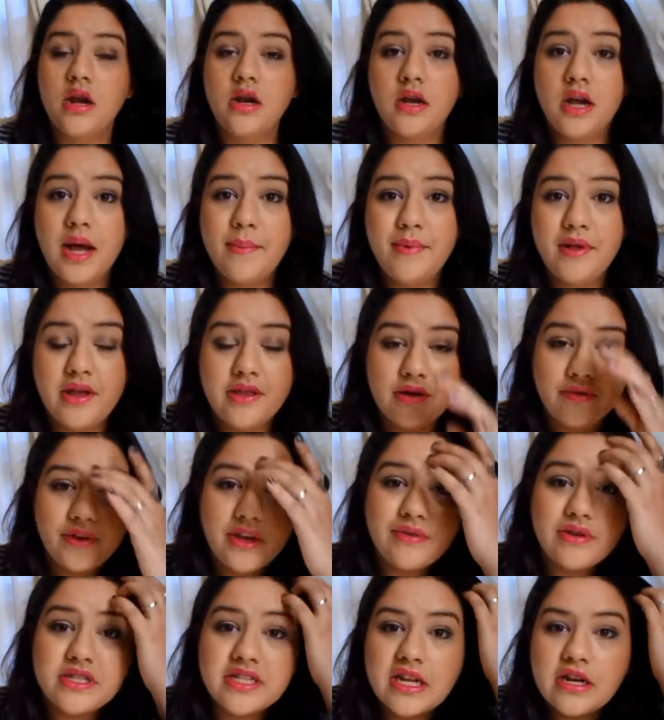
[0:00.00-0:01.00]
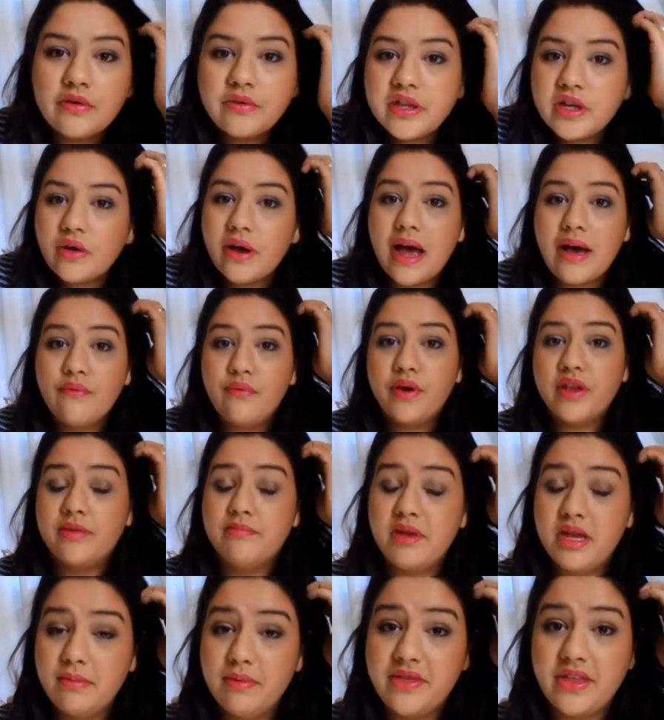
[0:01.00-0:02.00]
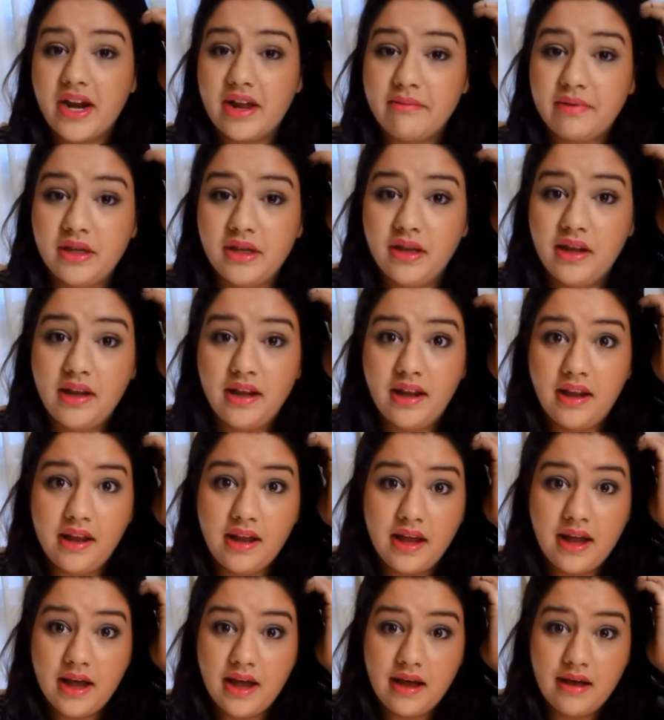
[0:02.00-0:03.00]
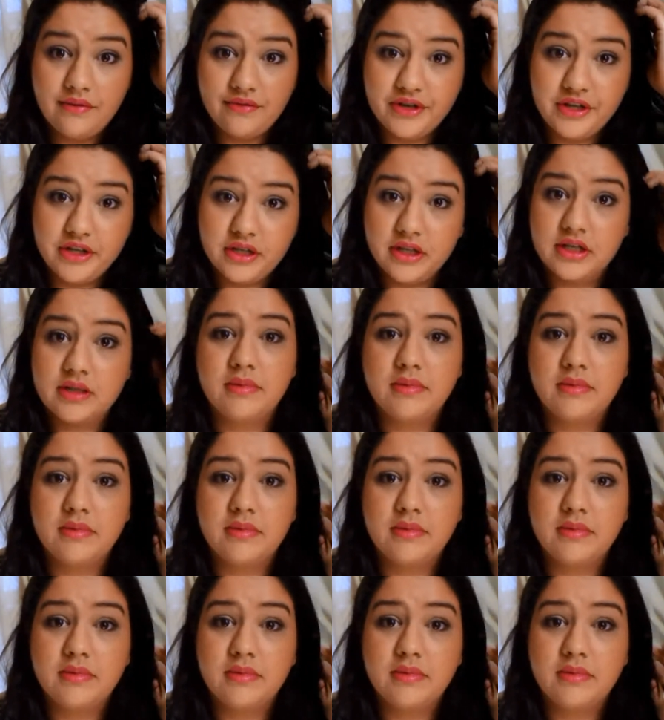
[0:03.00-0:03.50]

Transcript: A couple other favorites that I really don't have with me but that I've been loving this